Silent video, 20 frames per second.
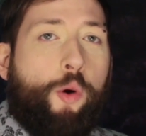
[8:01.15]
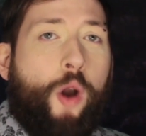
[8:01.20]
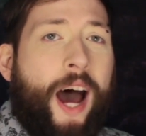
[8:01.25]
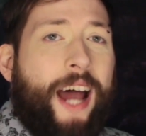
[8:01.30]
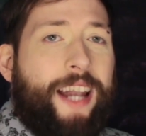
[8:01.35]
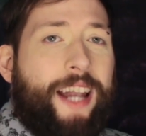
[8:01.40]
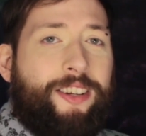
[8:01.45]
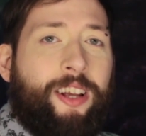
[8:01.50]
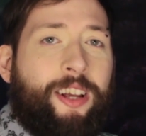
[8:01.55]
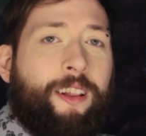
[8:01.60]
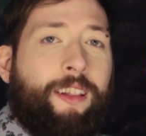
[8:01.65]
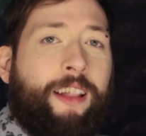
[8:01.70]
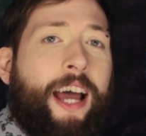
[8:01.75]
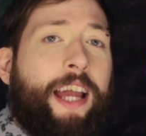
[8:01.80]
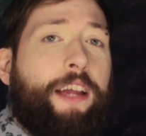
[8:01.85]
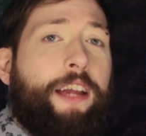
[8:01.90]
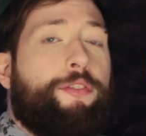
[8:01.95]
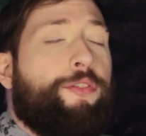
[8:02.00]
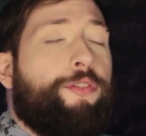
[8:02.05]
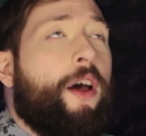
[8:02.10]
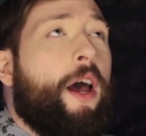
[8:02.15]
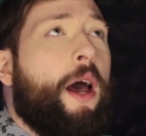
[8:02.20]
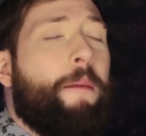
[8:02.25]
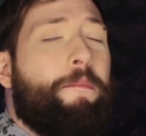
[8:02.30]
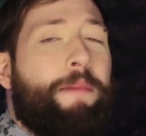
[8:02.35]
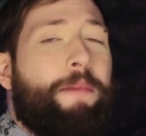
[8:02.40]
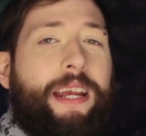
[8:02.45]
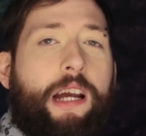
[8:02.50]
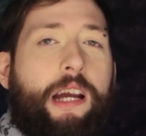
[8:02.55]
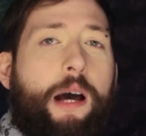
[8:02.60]
brought to life
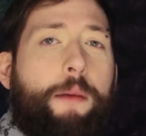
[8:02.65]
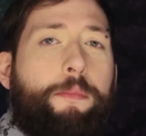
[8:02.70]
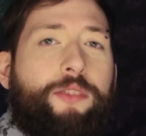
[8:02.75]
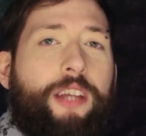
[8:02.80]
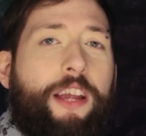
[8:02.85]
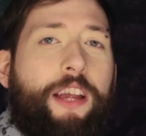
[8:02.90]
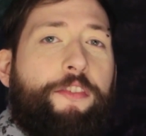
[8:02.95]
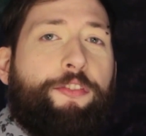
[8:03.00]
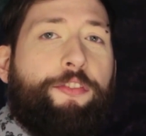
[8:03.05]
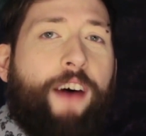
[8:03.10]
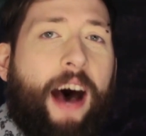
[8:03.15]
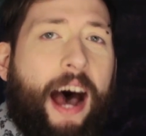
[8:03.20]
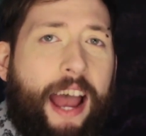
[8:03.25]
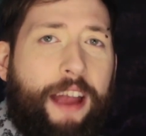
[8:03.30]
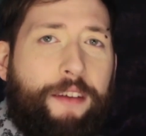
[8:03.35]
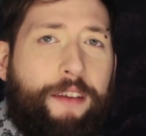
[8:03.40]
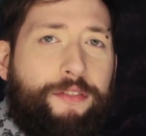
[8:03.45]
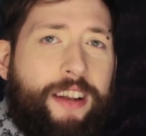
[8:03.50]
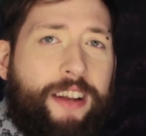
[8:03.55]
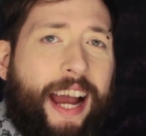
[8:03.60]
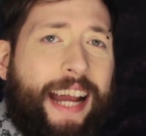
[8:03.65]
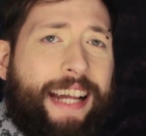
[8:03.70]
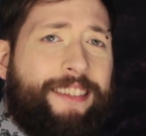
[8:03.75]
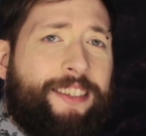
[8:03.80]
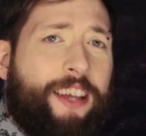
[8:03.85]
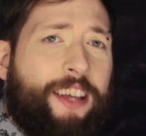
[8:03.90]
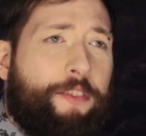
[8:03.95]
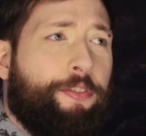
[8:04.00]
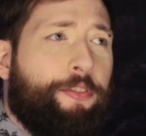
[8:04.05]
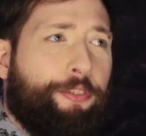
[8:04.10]
becomes a Five
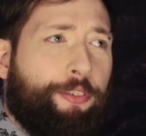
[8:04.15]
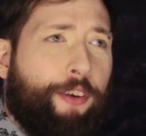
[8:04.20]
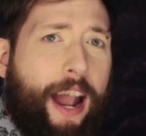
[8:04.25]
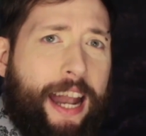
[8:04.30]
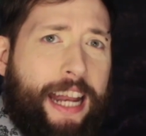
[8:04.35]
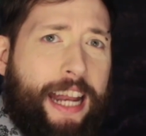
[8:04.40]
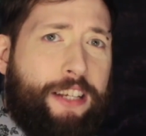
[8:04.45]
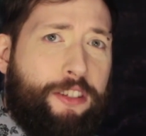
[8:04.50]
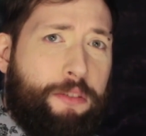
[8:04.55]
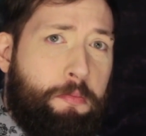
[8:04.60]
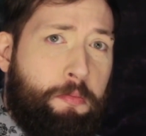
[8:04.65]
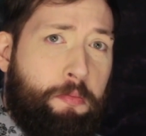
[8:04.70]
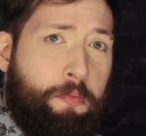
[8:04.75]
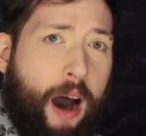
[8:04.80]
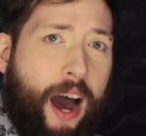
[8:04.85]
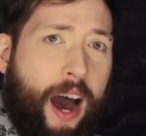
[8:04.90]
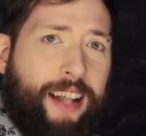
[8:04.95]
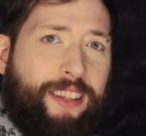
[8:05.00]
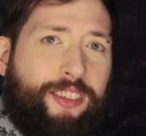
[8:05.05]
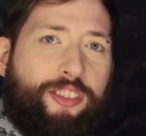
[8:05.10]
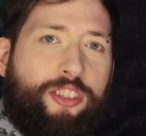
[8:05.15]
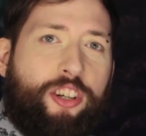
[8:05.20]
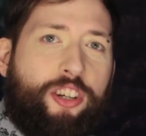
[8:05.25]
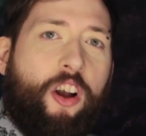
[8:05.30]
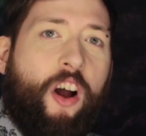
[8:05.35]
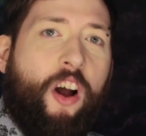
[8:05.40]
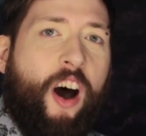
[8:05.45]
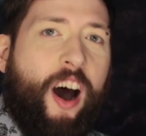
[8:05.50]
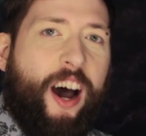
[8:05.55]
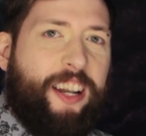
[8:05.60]
Nights at Freddy's
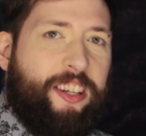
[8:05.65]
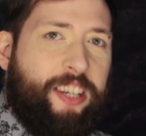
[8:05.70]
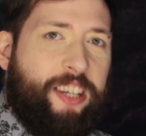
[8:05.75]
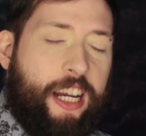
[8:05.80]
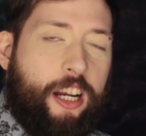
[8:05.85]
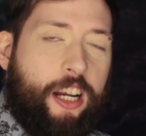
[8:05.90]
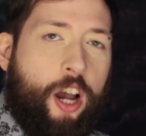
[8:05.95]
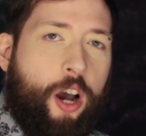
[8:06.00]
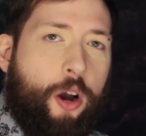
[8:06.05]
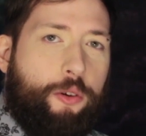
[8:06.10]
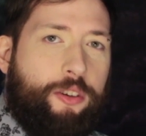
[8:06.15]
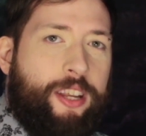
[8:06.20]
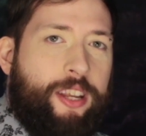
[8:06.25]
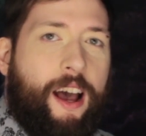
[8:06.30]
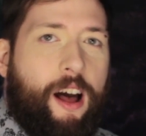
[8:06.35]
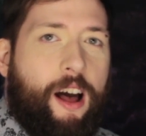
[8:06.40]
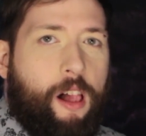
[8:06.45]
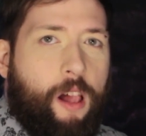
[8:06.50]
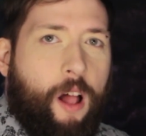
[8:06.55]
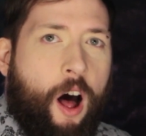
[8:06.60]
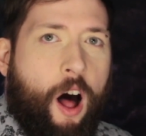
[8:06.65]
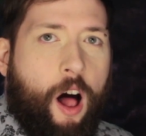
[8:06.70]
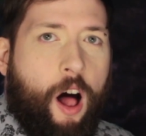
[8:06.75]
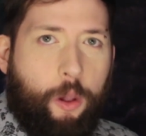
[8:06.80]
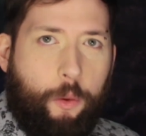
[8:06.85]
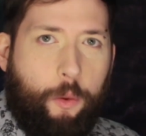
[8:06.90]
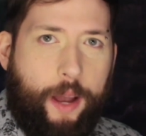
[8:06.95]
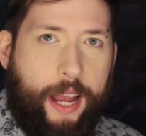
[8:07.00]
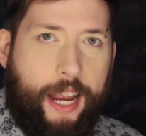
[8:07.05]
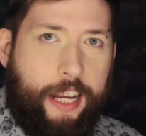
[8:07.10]
monster haunting hotel
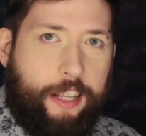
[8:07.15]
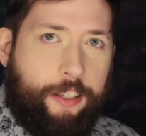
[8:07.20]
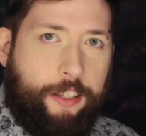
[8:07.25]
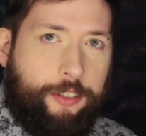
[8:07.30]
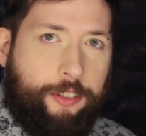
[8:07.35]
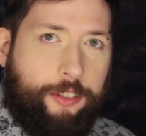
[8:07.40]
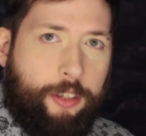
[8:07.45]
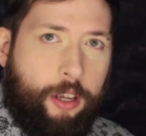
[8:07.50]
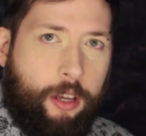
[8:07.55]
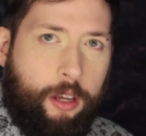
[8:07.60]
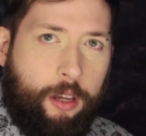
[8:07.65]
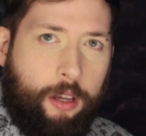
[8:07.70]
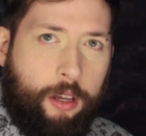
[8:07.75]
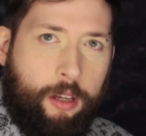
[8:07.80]
hallways.